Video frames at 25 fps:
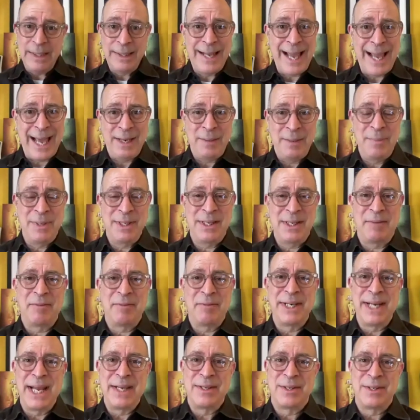In cannabis,
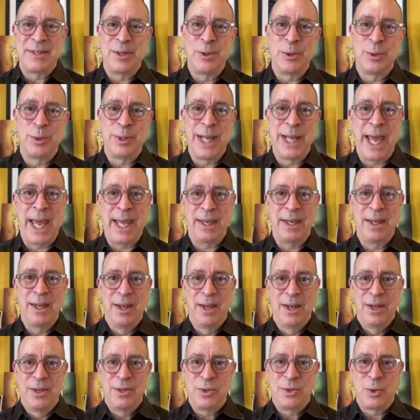every day is a new day.
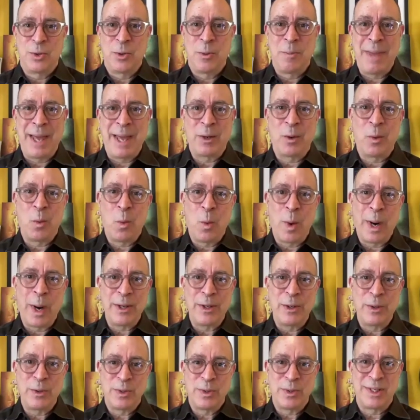So no matter where
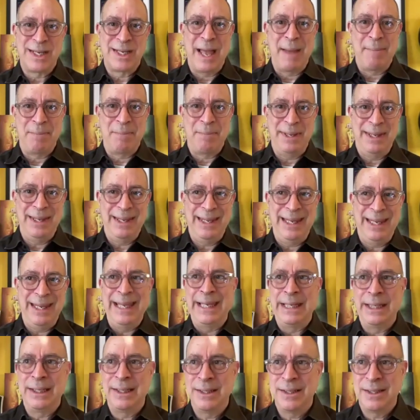you step
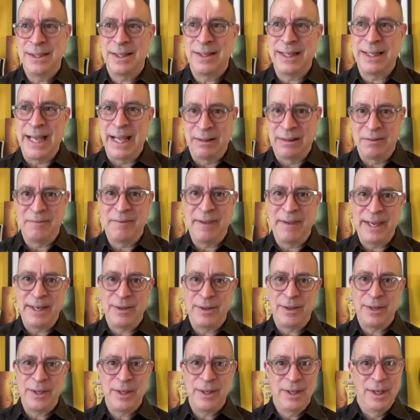into the
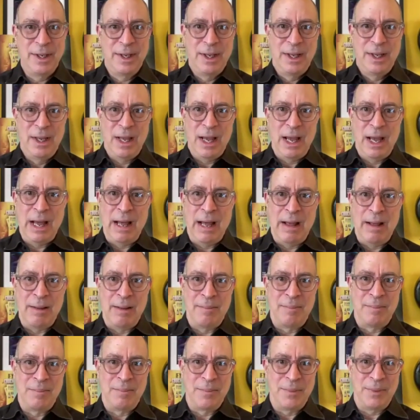elevator,
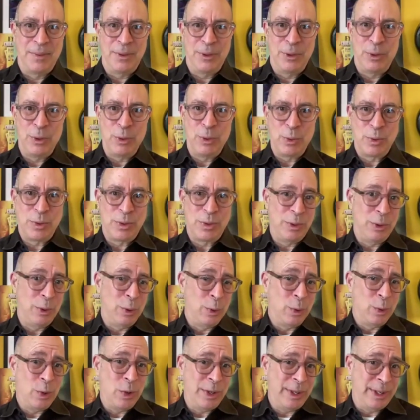
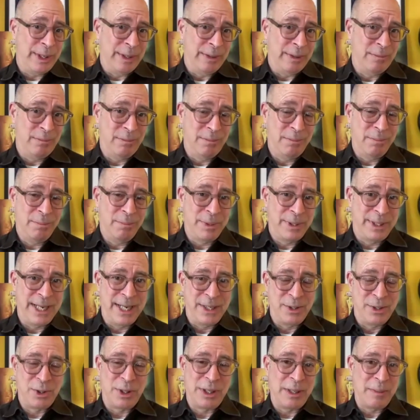you could
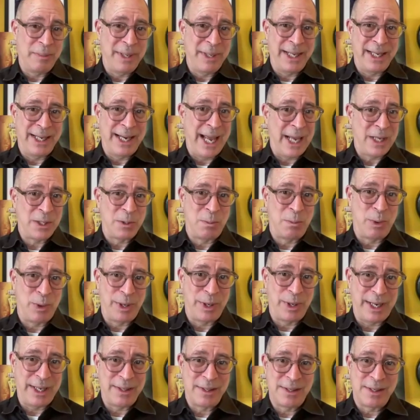potentially be an
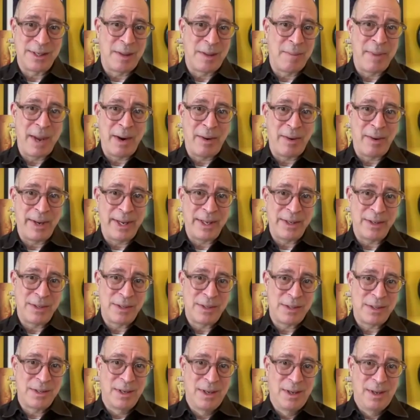expert in some
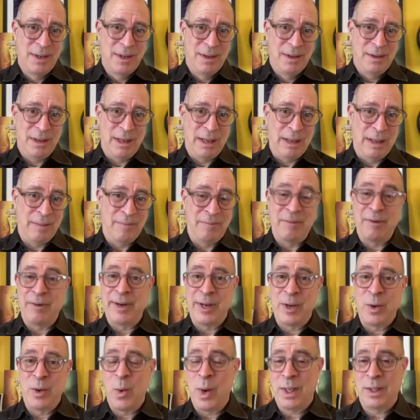areas
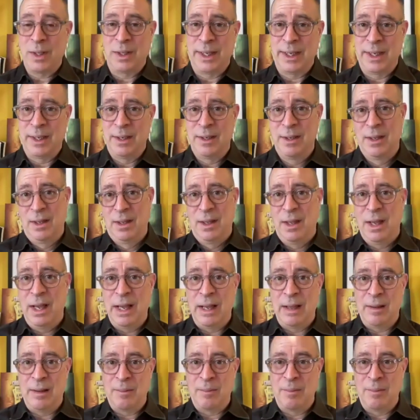very quickly.
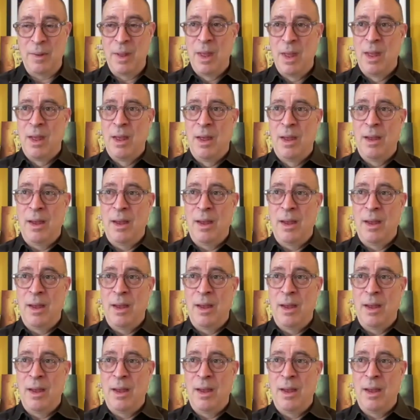Um,